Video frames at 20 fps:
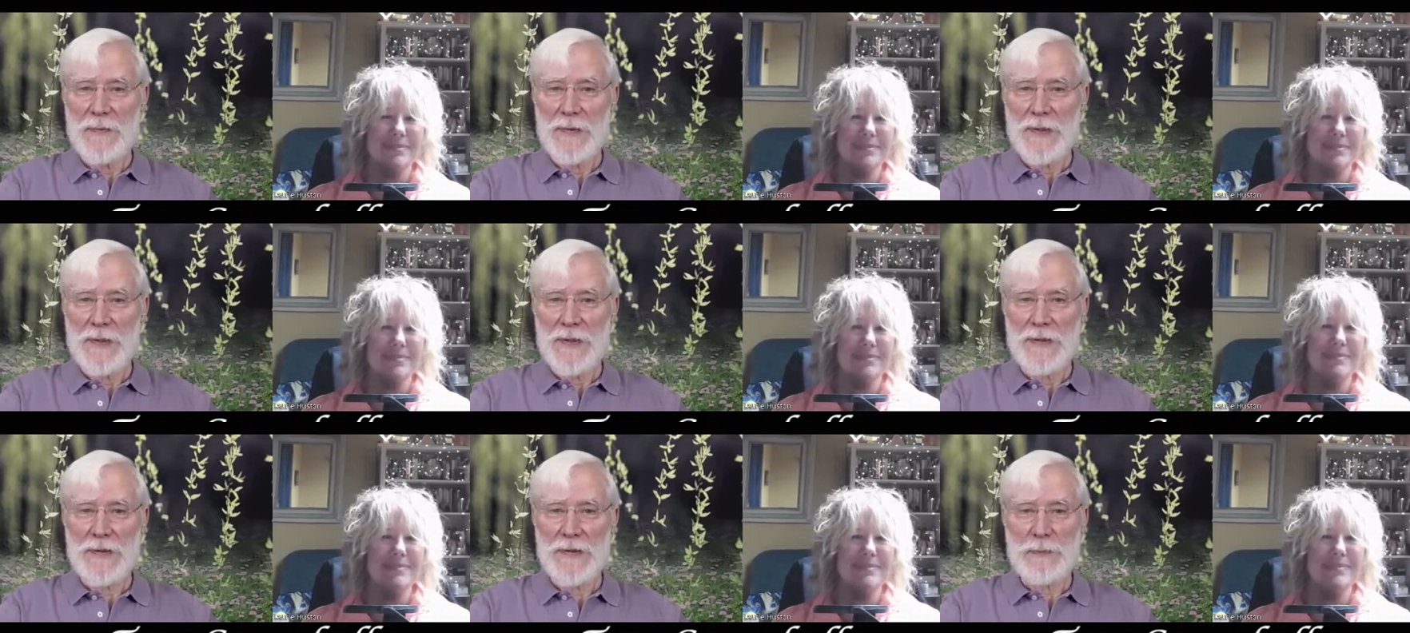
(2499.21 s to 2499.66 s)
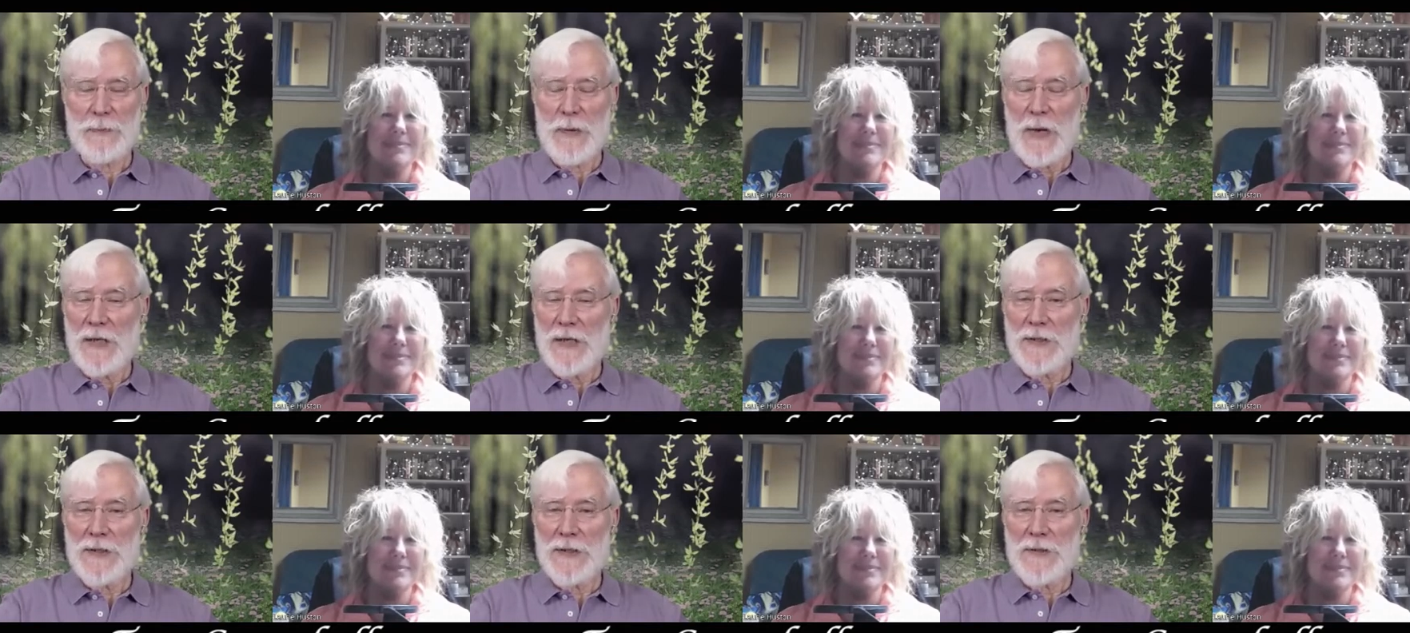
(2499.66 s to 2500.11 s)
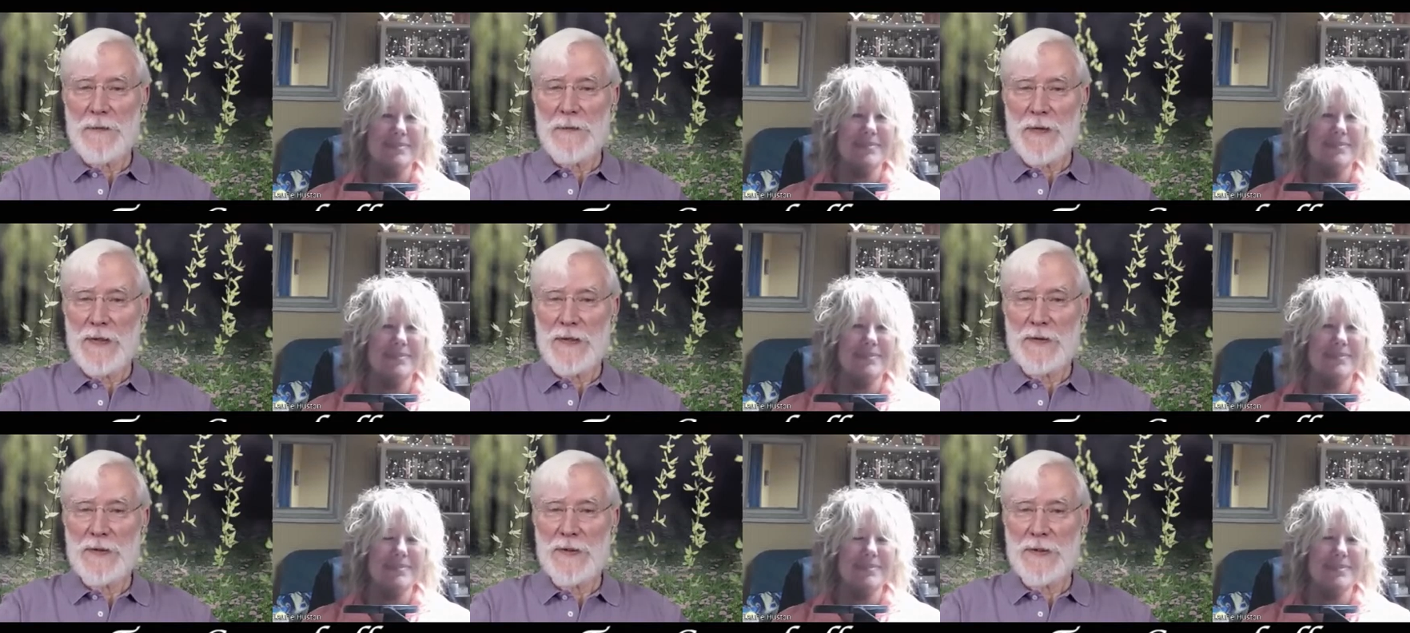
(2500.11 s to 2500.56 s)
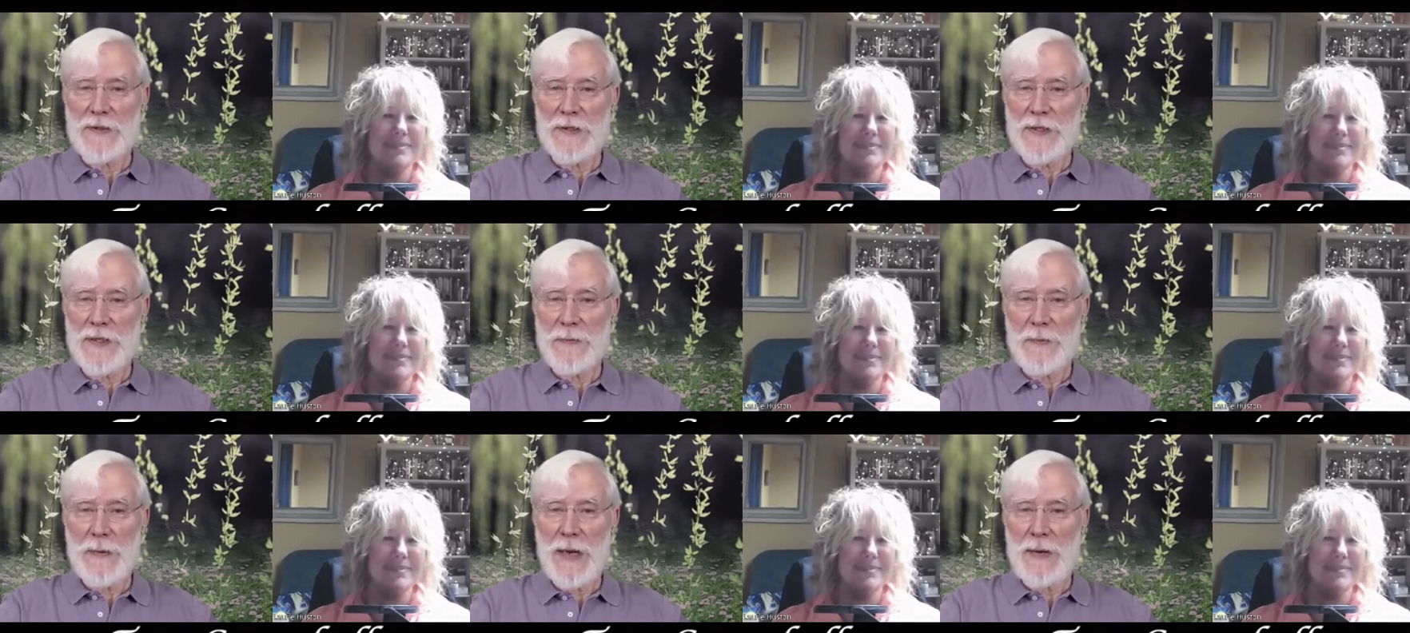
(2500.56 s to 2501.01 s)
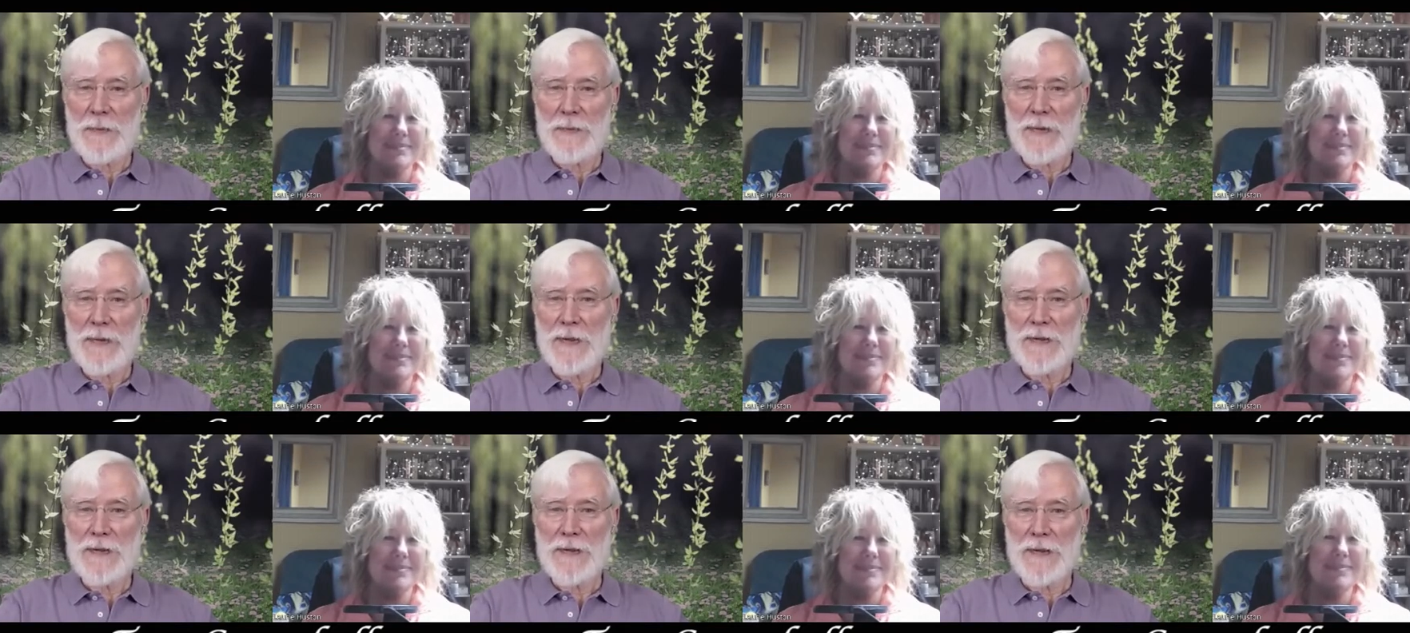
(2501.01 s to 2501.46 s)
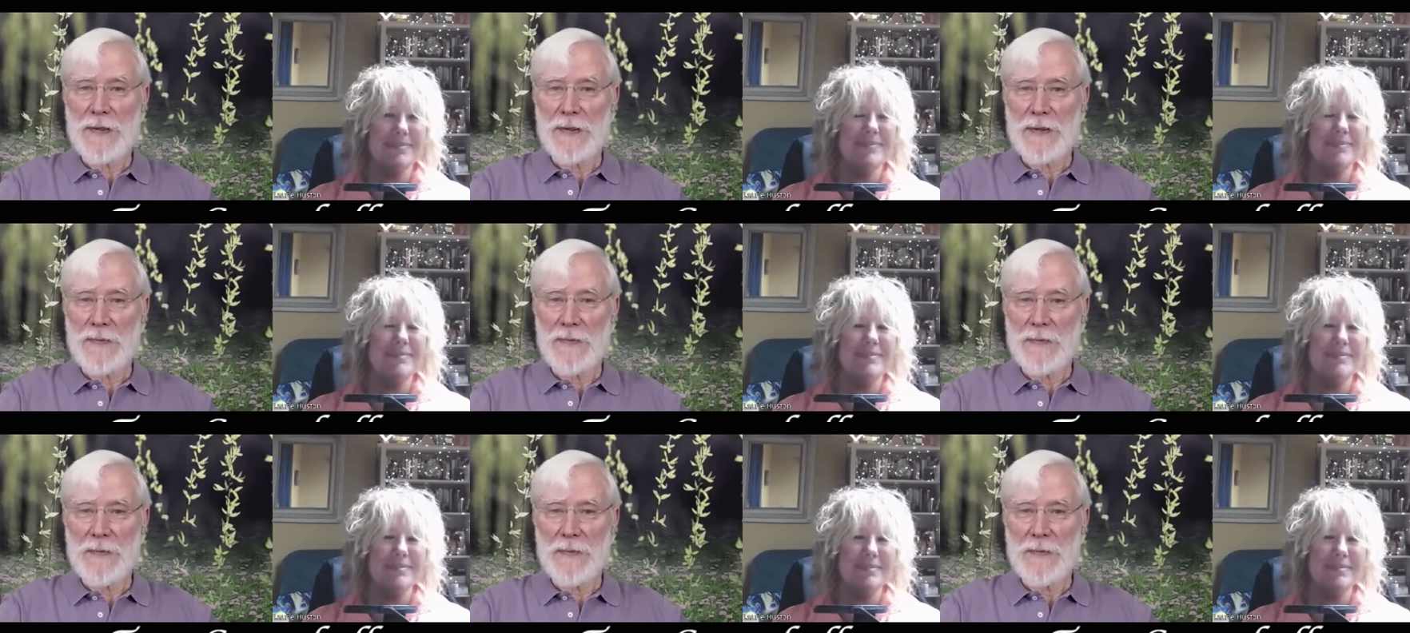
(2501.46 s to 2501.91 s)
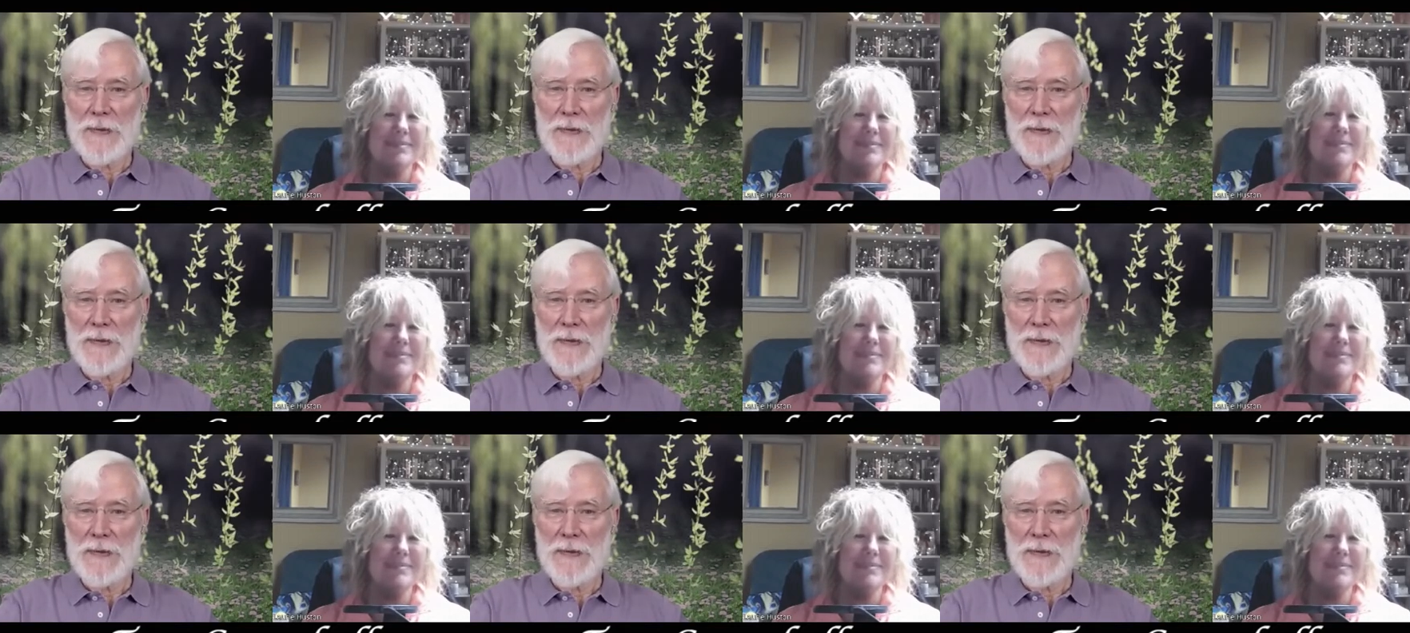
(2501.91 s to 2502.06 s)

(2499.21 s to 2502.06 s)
Speaker 1: because positive things just keep happening to them.